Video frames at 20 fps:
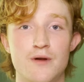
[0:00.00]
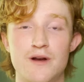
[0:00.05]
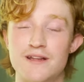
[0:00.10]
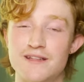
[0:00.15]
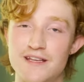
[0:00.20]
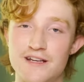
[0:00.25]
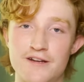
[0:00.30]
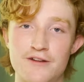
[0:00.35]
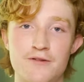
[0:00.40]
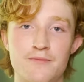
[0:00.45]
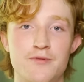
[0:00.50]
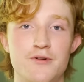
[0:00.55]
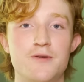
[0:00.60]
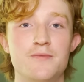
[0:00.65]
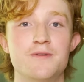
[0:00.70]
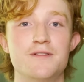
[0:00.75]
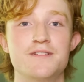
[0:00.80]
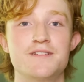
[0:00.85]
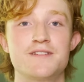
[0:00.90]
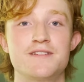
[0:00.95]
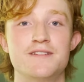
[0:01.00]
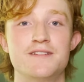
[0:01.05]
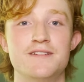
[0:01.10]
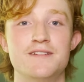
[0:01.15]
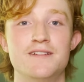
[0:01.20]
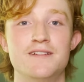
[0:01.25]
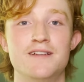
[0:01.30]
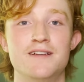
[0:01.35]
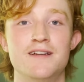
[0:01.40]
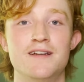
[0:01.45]
But I did it on purpose,
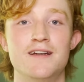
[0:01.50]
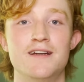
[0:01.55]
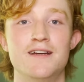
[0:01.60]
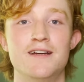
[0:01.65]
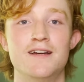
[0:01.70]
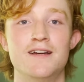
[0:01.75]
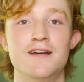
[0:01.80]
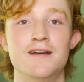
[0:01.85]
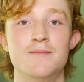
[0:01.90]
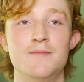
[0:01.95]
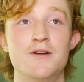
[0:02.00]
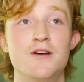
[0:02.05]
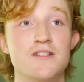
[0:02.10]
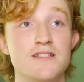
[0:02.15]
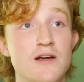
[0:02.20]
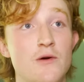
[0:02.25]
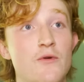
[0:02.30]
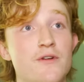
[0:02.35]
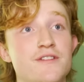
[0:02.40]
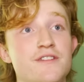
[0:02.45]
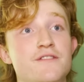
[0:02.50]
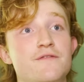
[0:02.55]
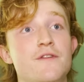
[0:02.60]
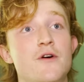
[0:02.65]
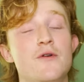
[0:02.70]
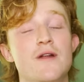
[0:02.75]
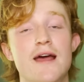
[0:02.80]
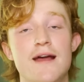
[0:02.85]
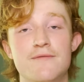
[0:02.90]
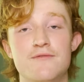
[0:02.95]
because I wanted to
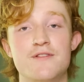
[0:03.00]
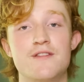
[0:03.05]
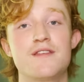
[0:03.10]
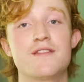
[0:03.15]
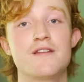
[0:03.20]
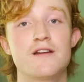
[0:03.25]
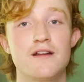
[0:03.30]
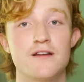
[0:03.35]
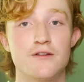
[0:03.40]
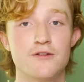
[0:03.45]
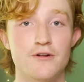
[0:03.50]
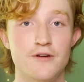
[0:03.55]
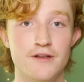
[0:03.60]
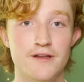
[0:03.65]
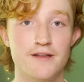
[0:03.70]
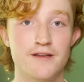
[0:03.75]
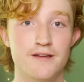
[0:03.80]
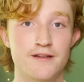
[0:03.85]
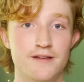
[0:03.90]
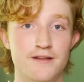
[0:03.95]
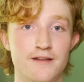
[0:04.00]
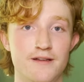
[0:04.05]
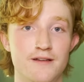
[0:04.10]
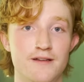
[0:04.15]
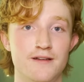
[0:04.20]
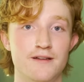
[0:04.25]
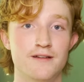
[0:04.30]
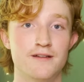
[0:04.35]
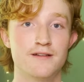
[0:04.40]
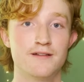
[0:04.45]
devote everything that I could
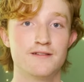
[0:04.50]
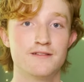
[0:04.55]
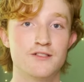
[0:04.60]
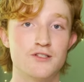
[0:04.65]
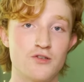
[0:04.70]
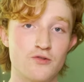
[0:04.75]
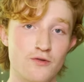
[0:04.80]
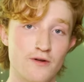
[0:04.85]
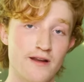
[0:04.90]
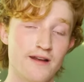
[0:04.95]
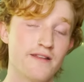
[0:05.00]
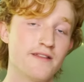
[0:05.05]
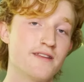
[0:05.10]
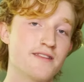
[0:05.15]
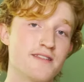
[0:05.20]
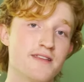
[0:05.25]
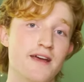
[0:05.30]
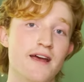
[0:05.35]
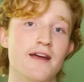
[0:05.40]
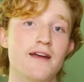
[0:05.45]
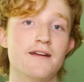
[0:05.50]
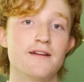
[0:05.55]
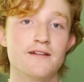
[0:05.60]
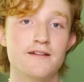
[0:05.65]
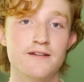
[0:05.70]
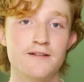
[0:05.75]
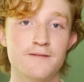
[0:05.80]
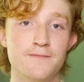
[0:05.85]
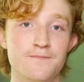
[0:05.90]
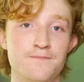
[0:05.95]
to creating this gang,
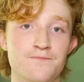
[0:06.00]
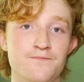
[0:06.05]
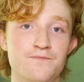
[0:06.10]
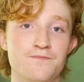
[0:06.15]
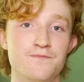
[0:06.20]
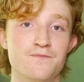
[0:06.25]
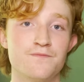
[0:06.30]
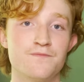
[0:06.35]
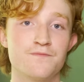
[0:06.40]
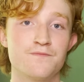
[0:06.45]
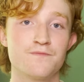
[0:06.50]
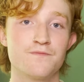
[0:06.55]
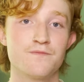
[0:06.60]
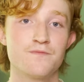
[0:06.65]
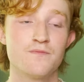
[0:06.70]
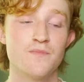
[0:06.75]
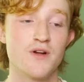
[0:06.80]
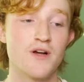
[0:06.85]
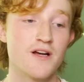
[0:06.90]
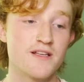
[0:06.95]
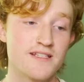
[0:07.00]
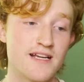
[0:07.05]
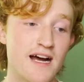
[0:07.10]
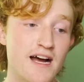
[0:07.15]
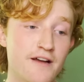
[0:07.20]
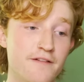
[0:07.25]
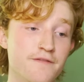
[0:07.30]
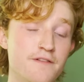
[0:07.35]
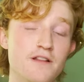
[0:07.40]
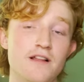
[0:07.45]
because
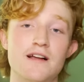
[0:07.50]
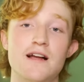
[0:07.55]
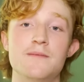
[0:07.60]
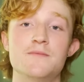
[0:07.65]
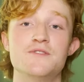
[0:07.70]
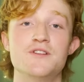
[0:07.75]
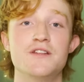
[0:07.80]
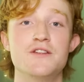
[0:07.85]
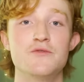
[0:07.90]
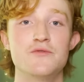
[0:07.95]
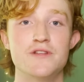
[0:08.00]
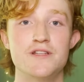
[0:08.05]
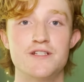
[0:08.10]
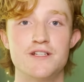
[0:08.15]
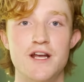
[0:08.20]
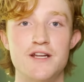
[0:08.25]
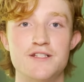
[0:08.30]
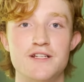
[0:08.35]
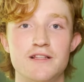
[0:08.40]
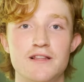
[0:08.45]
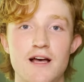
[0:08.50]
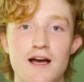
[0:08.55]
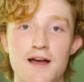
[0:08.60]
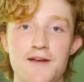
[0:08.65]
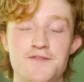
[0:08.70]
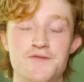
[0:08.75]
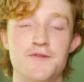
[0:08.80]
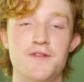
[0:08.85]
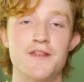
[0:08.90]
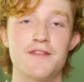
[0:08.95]
I feel like I'm genuinely changing
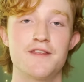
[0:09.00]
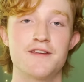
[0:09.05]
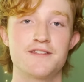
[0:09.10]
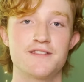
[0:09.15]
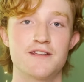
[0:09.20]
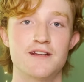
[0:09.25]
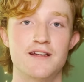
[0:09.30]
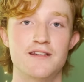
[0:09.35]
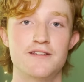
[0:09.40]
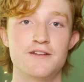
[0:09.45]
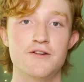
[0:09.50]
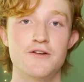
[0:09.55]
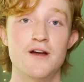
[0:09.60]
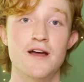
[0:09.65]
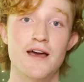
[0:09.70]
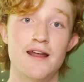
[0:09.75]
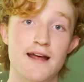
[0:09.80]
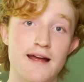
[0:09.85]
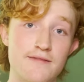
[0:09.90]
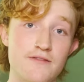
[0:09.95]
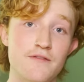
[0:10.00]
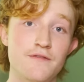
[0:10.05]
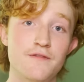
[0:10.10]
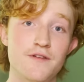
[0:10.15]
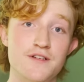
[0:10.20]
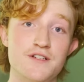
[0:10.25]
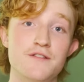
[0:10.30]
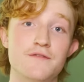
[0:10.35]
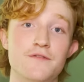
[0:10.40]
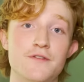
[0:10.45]
lives with the things that I do. And I have a
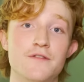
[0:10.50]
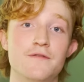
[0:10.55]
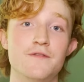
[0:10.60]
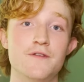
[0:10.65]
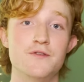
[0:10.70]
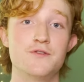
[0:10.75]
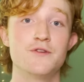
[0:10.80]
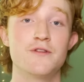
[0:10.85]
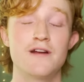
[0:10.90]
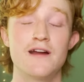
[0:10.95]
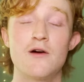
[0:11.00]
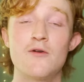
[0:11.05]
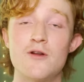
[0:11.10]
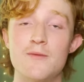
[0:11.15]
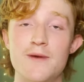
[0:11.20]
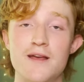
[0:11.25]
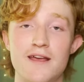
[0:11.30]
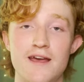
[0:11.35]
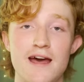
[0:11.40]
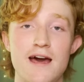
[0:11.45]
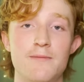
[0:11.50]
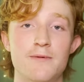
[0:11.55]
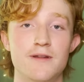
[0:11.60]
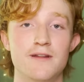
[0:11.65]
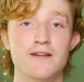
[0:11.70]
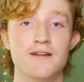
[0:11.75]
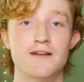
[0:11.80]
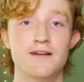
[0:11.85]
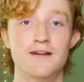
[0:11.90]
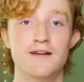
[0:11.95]
vision for the future that I want to make happen.